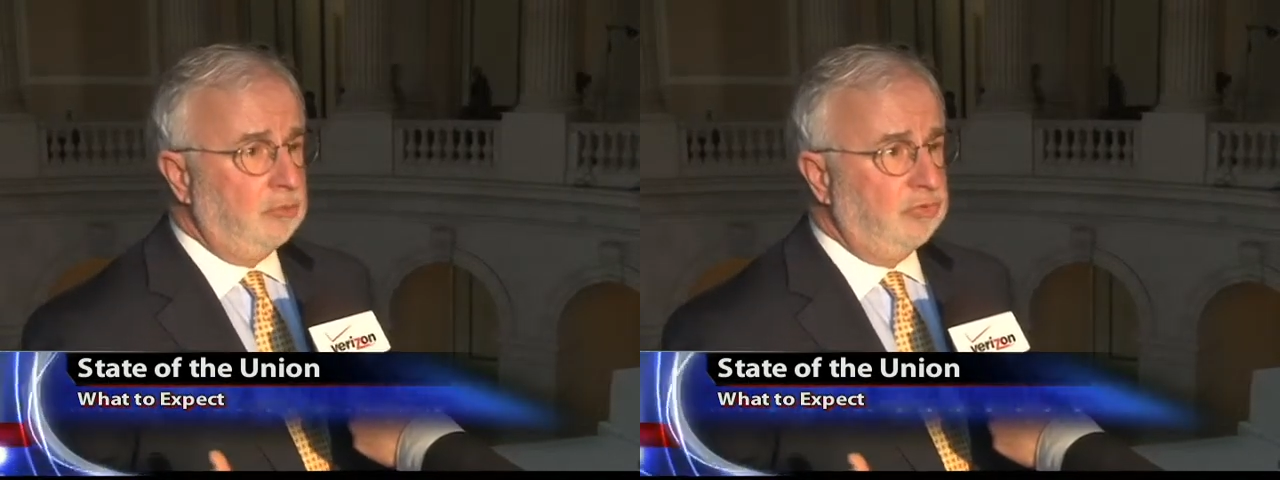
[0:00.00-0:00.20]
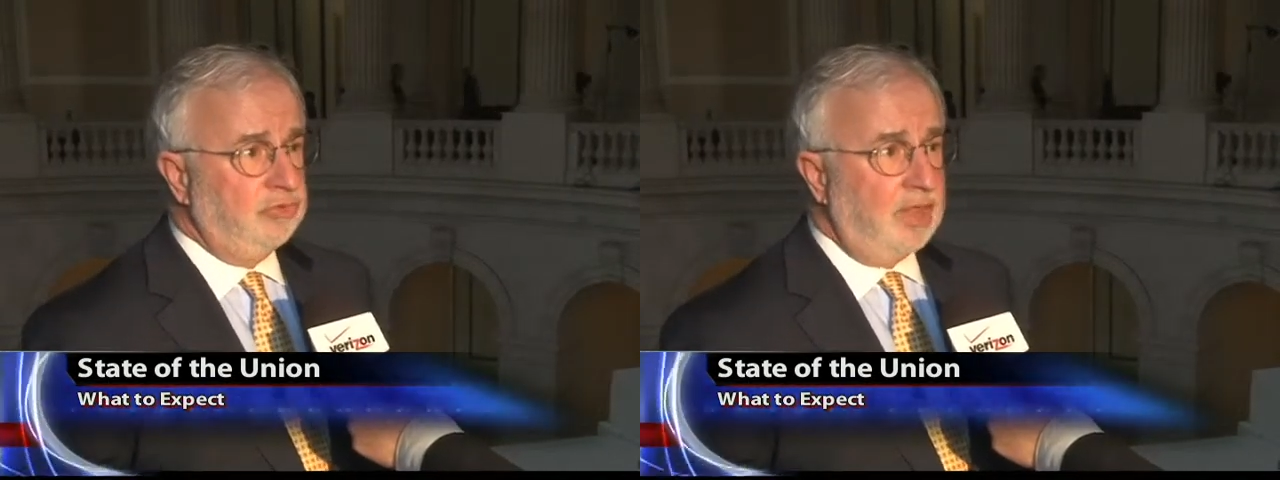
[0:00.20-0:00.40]

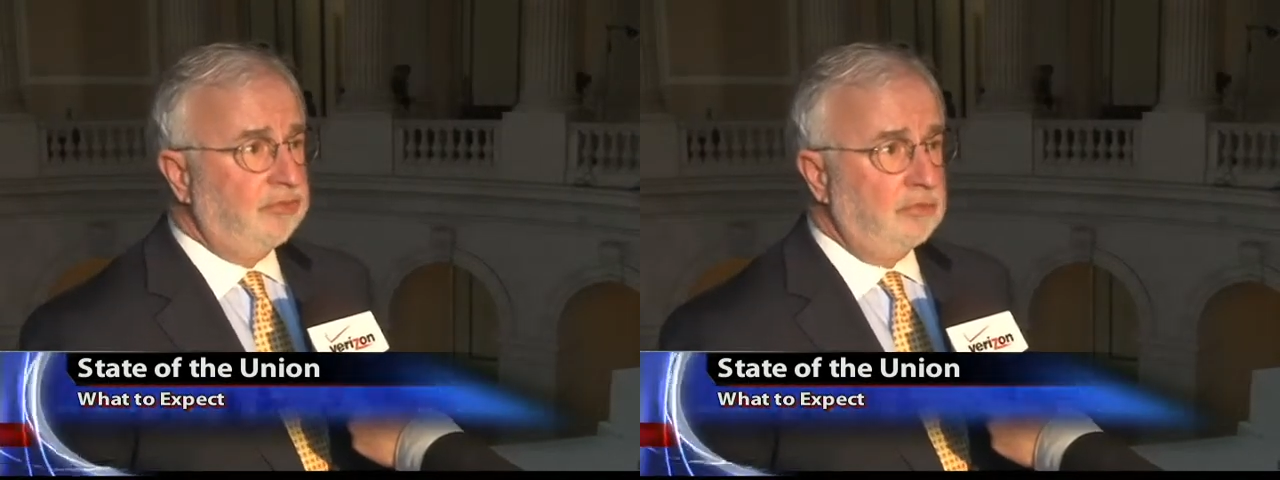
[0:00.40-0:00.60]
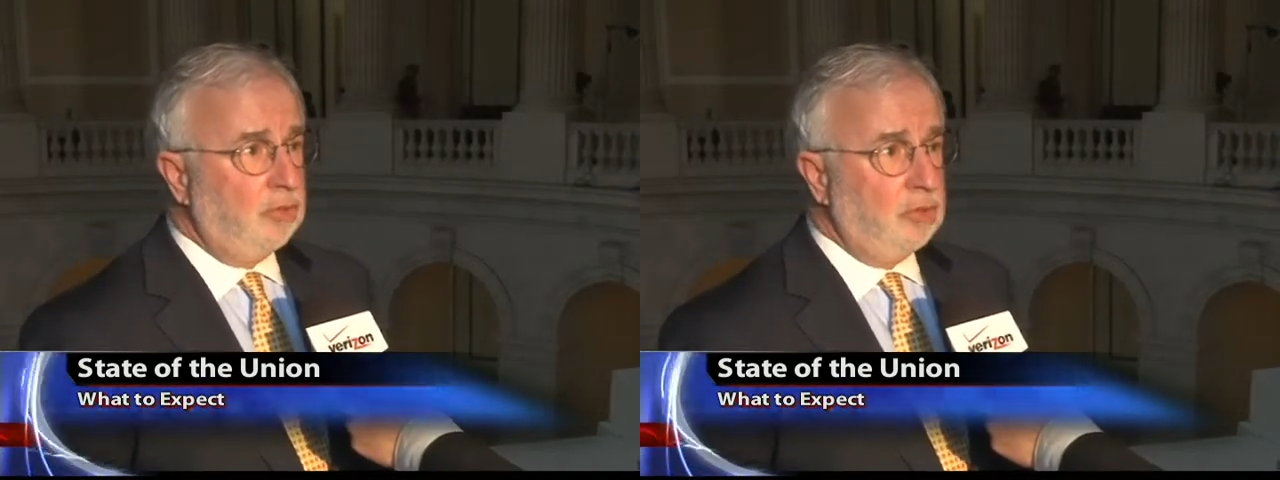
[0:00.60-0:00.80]

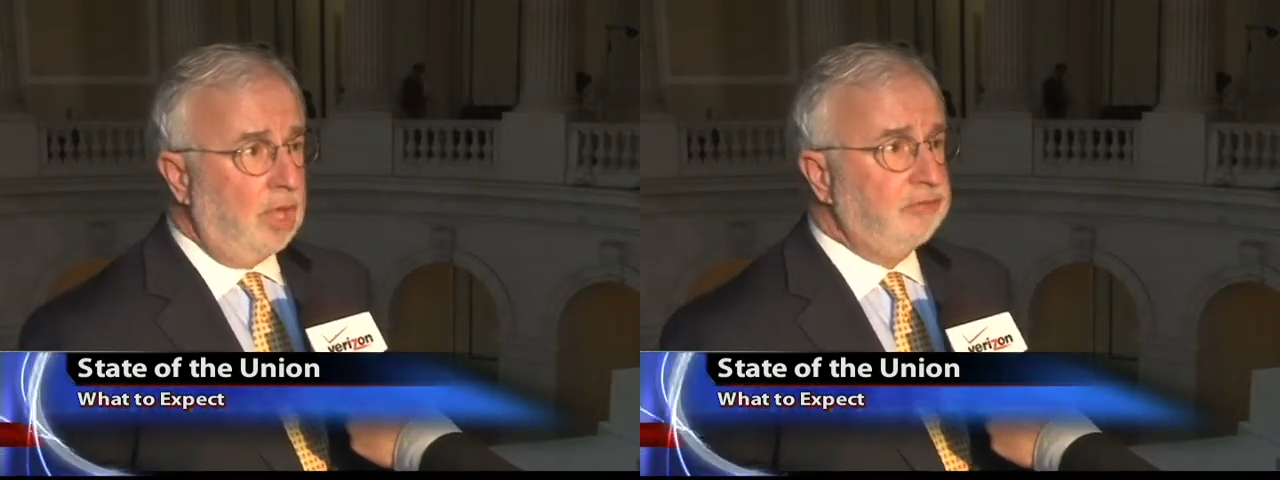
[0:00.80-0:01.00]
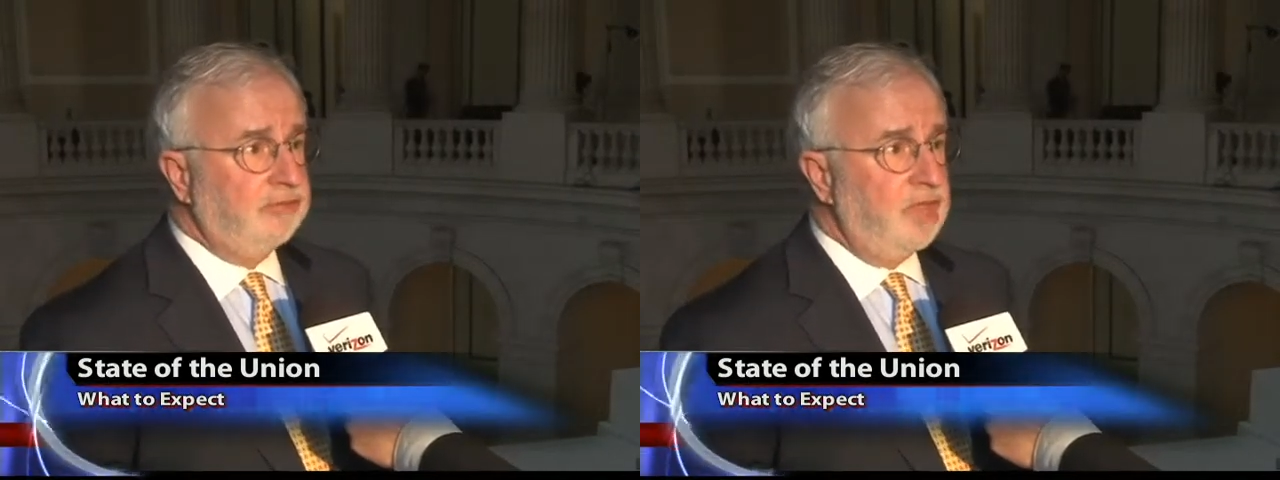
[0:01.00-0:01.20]
sensible
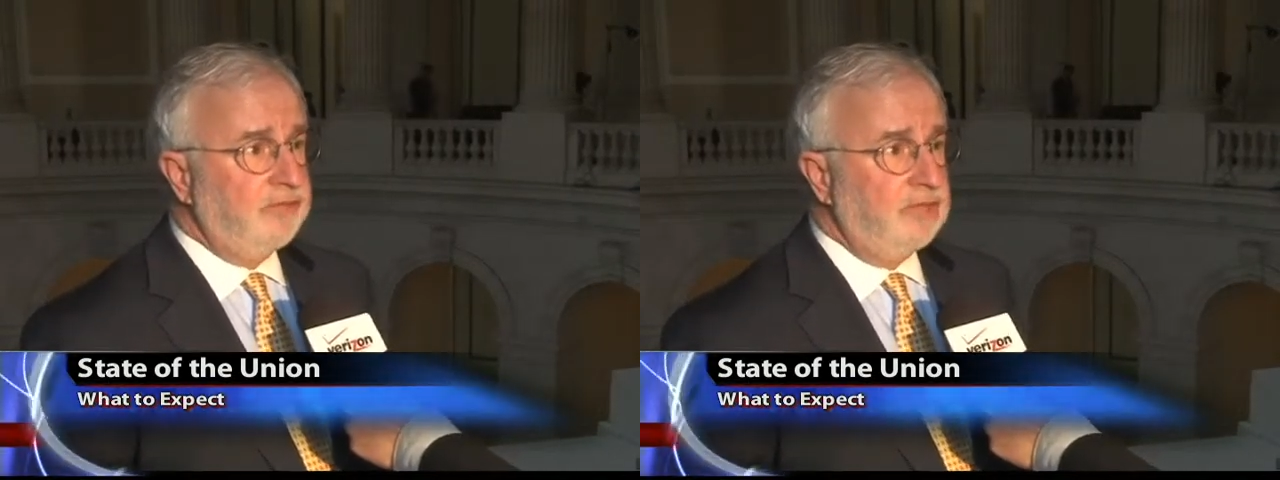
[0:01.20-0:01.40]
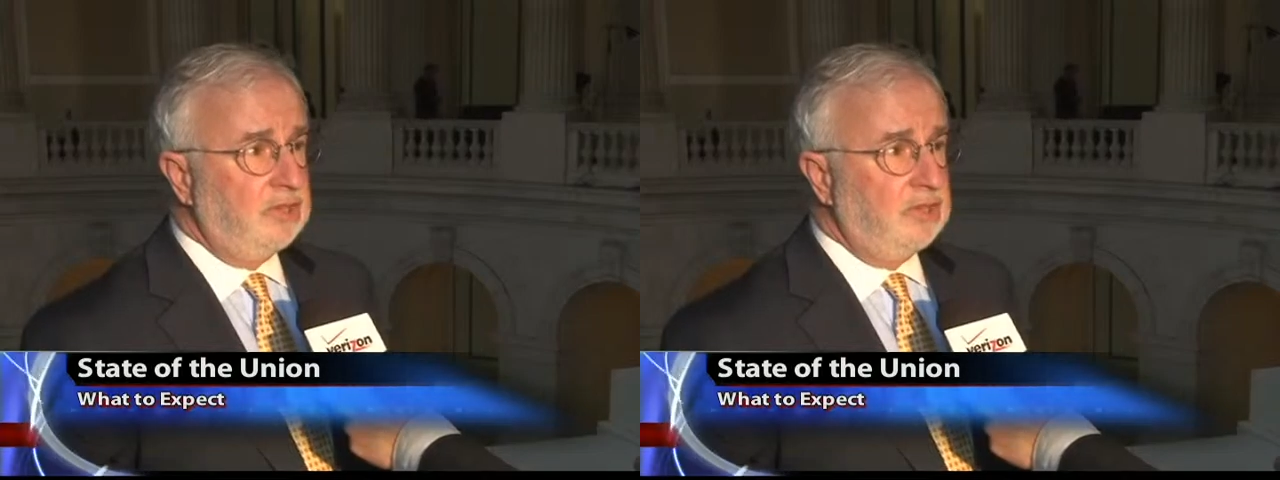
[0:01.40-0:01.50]
gun safety